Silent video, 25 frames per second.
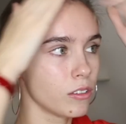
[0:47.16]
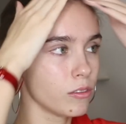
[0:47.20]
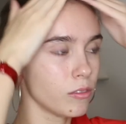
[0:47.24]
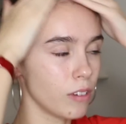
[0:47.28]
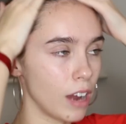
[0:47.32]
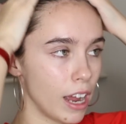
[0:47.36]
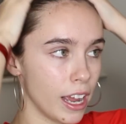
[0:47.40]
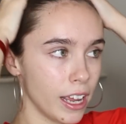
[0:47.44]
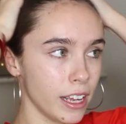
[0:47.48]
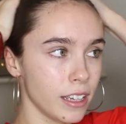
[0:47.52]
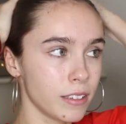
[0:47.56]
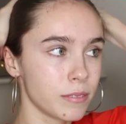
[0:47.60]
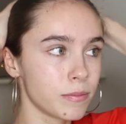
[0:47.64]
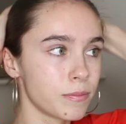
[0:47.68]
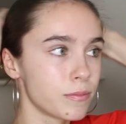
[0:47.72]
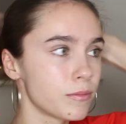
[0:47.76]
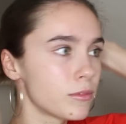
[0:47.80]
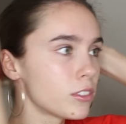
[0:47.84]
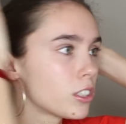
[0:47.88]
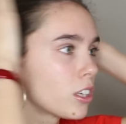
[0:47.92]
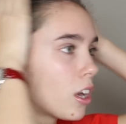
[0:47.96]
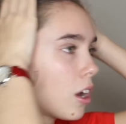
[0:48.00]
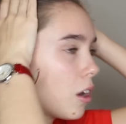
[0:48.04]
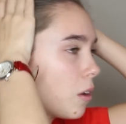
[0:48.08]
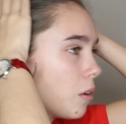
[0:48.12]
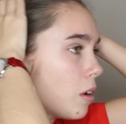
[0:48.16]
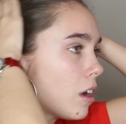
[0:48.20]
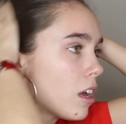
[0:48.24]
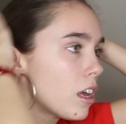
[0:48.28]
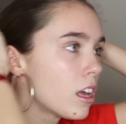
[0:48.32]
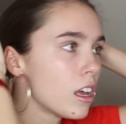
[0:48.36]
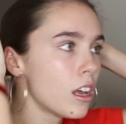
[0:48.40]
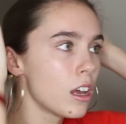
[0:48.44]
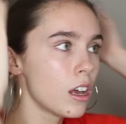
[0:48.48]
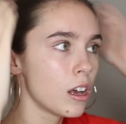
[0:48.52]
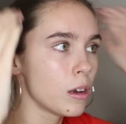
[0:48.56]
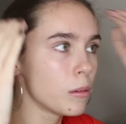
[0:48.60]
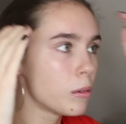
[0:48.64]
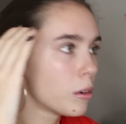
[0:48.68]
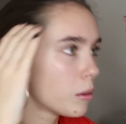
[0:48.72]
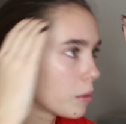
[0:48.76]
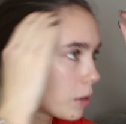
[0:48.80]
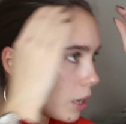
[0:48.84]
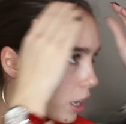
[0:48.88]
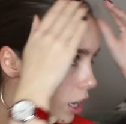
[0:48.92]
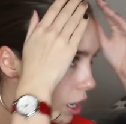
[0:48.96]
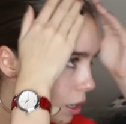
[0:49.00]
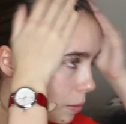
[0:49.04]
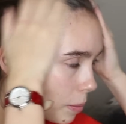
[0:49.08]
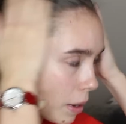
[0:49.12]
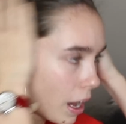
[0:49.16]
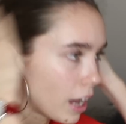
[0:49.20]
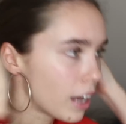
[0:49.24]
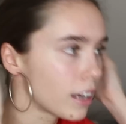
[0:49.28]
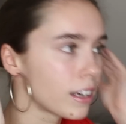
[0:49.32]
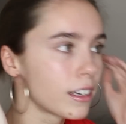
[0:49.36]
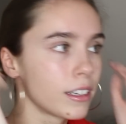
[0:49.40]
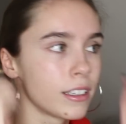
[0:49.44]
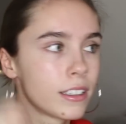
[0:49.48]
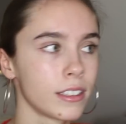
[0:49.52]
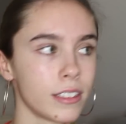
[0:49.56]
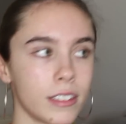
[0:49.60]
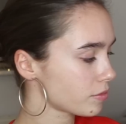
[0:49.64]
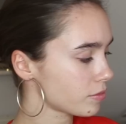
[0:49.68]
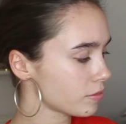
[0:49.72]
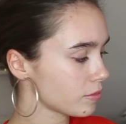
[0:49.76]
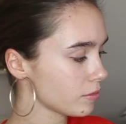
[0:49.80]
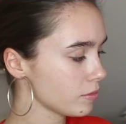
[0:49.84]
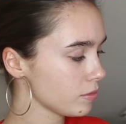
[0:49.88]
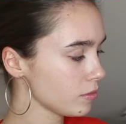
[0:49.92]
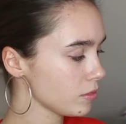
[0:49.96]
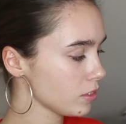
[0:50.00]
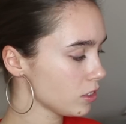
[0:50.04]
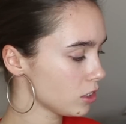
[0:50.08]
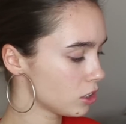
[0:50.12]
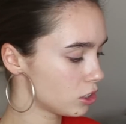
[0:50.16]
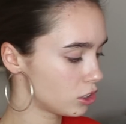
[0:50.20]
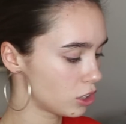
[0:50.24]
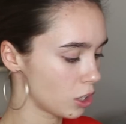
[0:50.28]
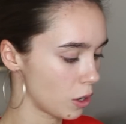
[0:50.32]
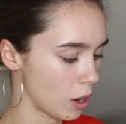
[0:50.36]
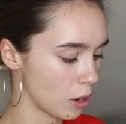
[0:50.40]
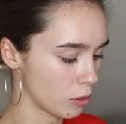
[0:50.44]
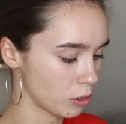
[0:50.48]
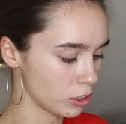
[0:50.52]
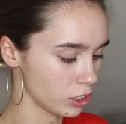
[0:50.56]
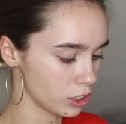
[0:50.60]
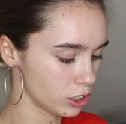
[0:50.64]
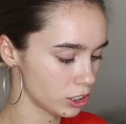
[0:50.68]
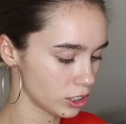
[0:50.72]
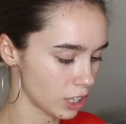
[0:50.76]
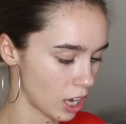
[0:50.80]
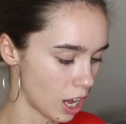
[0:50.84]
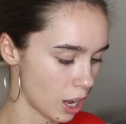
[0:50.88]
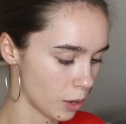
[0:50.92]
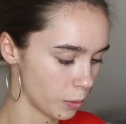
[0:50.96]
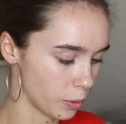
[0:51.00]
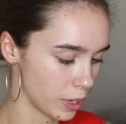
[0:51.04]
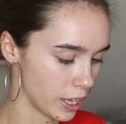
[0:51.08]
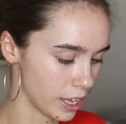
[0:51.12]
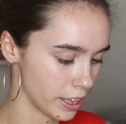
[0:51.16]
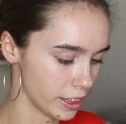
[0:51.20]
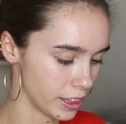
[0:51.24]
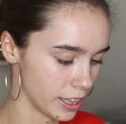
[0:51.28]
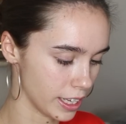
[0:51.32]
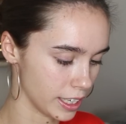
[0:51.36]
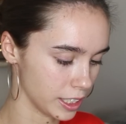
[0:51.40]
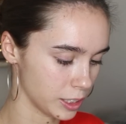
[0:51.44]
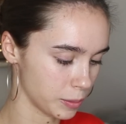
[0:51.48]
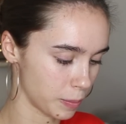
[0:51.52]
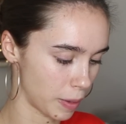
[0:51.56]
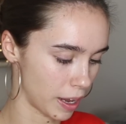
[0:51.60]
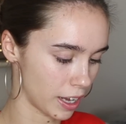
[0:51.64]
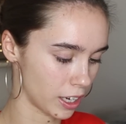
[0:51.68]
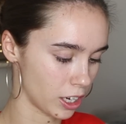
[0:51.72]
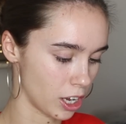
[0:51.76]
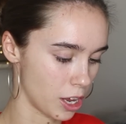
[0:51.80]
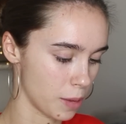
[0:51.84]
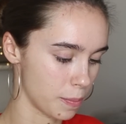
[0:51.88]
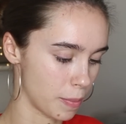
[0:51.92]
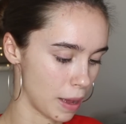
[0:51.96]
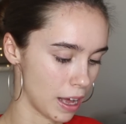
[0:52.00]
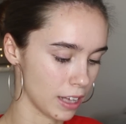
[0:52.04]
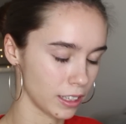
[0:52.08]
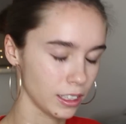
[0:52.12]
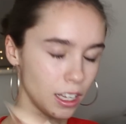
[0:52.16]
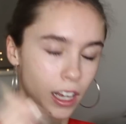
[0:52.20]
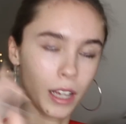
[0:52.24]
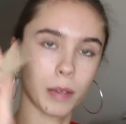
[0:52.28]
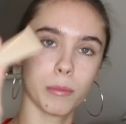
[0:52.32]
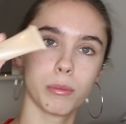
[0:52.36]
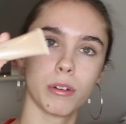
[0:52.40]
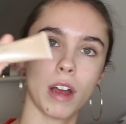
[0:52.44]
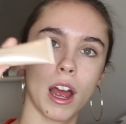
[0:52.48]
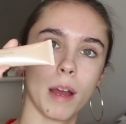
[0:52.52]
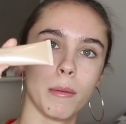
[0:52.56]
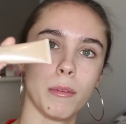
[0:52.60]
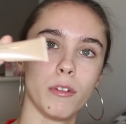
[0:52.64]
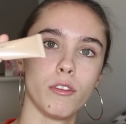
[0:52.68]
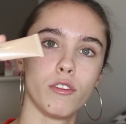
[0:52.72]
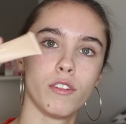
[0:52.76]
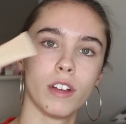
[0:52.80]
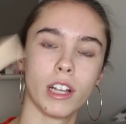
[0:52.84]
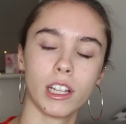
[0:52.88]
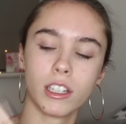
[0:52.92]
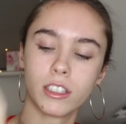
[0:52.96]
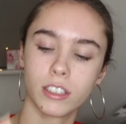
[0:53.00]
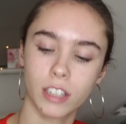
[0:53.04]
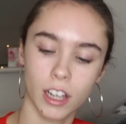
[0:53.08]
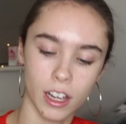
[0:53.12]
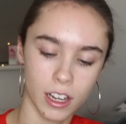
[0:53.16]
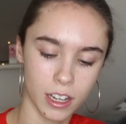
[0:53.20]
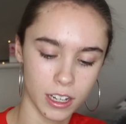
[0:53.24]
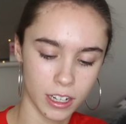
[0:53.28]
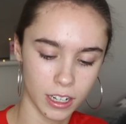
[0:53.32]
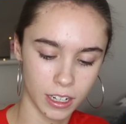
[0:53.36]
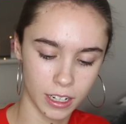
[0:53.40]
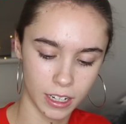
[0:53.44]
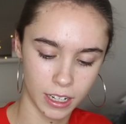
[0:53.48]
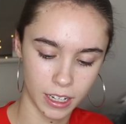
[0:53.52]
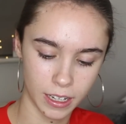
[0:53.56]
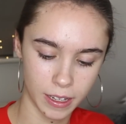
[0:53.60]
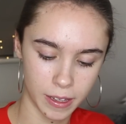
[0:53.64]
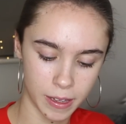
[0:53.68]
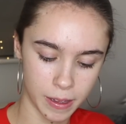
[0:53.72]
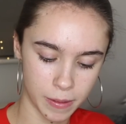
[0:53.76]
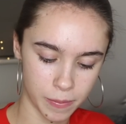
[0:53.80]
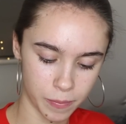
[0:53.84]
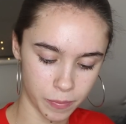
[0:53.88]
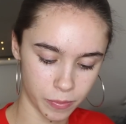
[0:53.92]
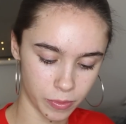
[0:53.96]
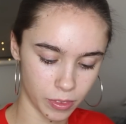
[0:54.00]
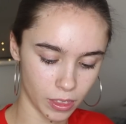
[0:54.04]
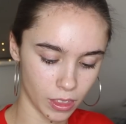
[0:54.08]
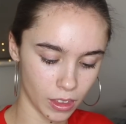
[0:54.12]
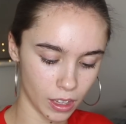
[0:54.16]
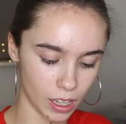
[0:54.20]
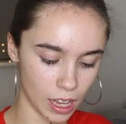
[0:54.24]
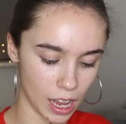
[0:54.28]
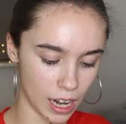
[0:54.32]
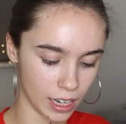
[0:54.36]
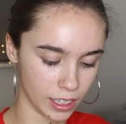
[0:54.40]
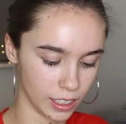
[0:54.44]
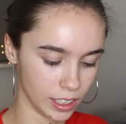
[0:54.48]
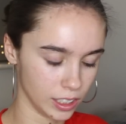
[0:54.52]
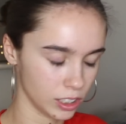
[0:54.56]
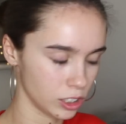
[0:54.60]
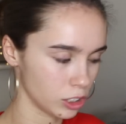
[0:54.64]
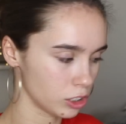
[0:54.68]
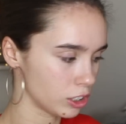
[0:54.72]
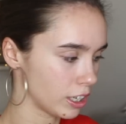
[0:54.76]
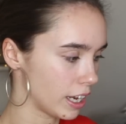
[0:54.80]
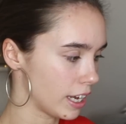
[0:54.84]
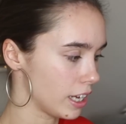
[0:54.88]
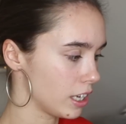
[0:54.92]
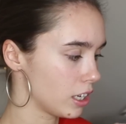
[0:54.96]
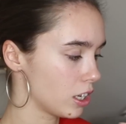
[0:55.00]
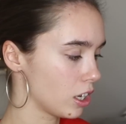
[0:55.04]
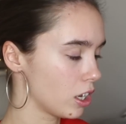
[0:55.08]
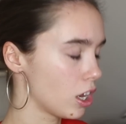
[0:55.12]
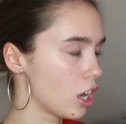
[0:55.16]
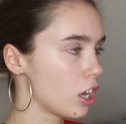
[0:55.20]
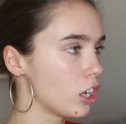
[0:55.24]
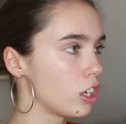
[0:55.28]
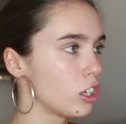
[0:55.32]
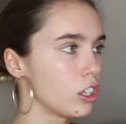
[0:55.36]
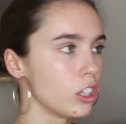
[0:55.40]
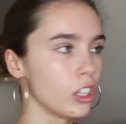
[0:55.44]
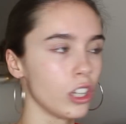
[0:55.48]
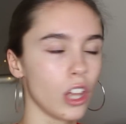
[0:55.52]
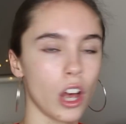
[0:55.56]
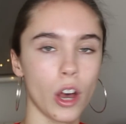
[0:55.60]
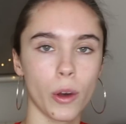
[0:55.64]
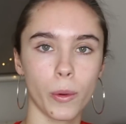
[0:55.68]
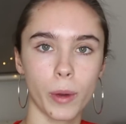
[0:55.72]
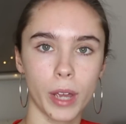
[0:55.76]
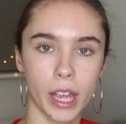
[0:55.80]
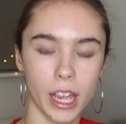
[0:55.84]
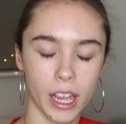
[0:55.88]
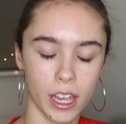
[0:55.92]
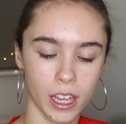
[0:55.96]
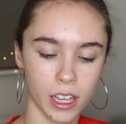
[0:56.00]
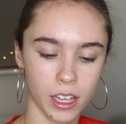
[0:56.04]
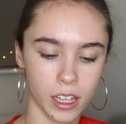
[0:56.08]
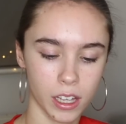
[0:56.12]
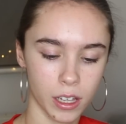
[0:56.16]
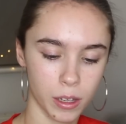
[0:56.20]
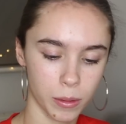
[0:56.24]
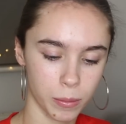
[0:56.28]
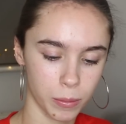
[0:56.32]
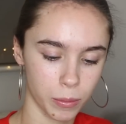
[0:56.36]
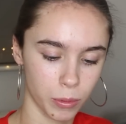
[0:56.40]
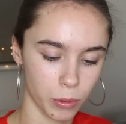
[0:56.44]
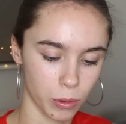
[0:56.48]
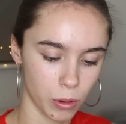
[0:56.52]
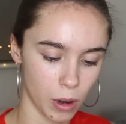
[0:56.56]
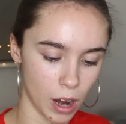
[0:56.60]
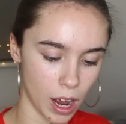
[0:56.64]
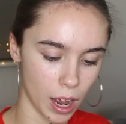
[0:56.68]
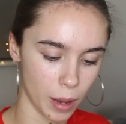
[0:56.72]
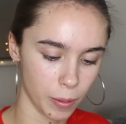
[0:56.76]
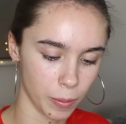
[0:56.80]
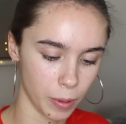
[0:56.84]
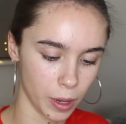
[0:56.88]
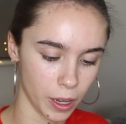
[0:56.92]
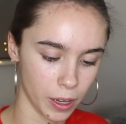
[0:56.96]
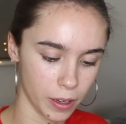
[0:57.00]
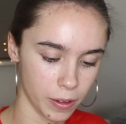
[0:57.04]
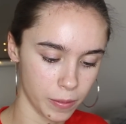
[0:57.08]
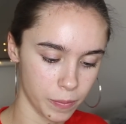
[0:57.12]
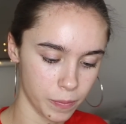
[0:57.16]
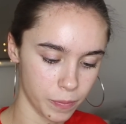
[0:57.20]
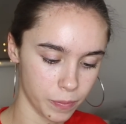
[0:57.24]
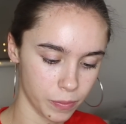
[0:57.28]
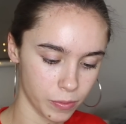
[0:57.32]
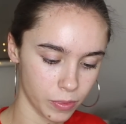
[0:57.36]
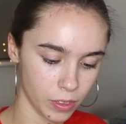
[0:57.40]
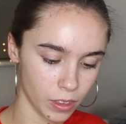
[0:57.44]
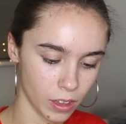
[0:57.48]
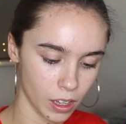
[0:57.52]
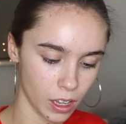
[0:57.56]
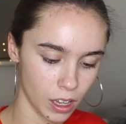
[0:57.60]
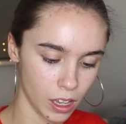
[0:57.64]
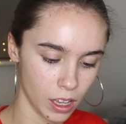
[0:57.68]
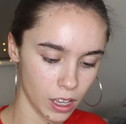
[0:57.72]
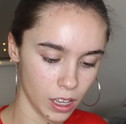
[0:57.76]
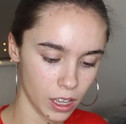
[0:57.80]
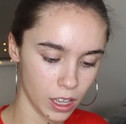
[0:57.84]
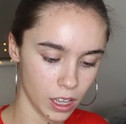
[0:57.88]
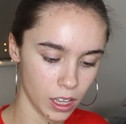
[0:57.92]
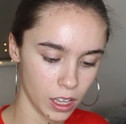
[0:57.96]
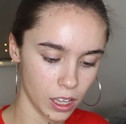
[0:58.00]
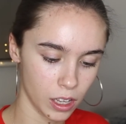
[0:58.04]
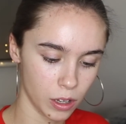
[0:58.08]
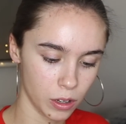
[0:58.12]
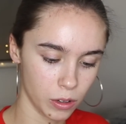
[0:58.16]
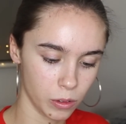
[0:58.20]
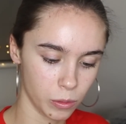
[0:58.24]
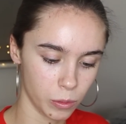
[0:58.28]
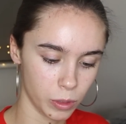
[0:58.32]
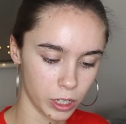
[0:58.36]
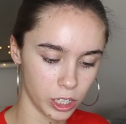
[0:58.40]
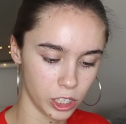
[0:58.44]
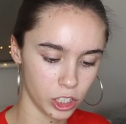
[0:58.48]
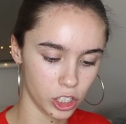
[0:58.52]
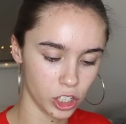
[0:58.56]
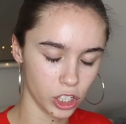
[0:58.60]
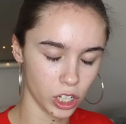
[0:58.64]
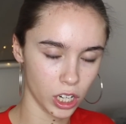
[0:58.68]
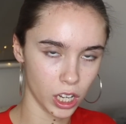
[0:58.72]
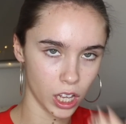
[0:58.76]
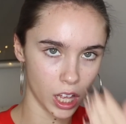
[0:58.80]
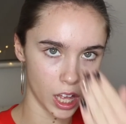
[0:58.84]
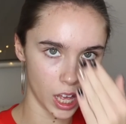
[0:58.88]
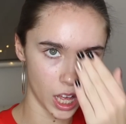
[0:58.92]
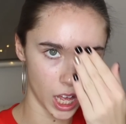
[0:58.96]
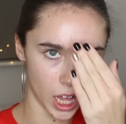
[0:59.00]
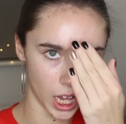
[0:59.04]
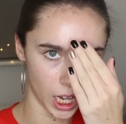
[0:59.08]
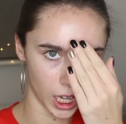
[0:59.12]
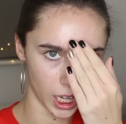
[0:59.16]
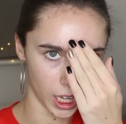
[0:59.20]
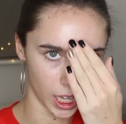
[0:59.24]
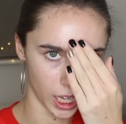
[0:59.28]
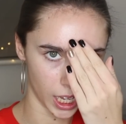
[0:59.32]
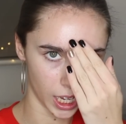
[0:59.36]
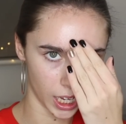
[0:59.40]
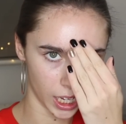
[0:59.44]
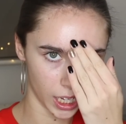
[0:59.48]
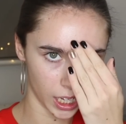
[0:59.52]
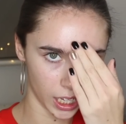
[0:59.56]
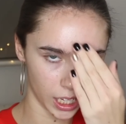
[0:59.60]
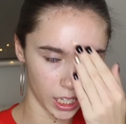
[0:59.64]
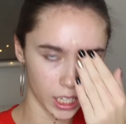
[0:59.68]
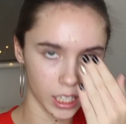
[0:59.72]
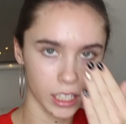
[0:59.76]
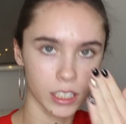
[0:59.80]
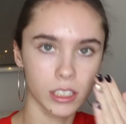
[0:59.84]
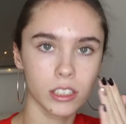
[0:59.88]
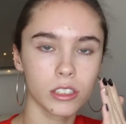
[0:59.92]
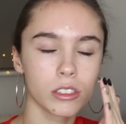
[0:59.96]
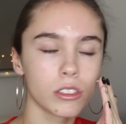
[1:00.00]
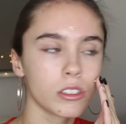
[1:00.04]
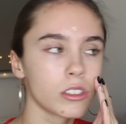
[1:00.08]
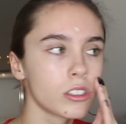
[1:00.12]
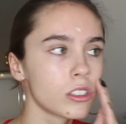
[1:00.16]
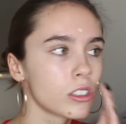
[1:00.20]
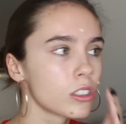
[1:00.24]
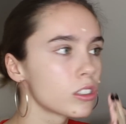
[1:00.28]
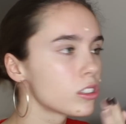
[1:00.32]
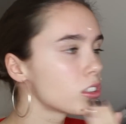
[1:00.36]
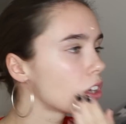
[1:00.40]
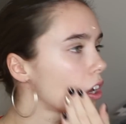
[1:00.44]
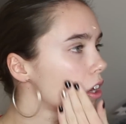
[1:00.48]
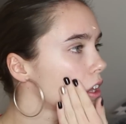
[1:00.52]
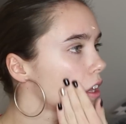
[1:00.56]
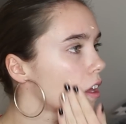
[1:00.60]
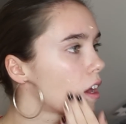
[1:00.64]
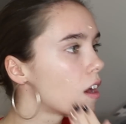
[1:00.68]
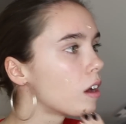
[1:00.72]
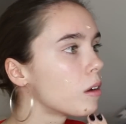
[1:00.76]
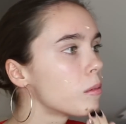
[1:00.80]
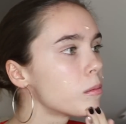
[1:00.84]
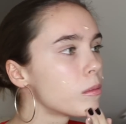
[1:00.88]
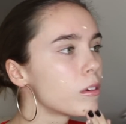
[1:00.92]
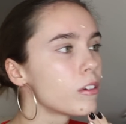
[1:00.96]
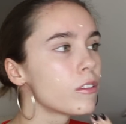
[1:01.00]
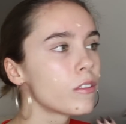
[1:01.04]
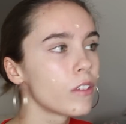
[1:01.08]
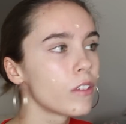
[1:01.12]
Right, so put my hair back. So I'm going to start with this Becca Backlight Primer Filter, and this is like a glowy primer which I like, so just dot that on my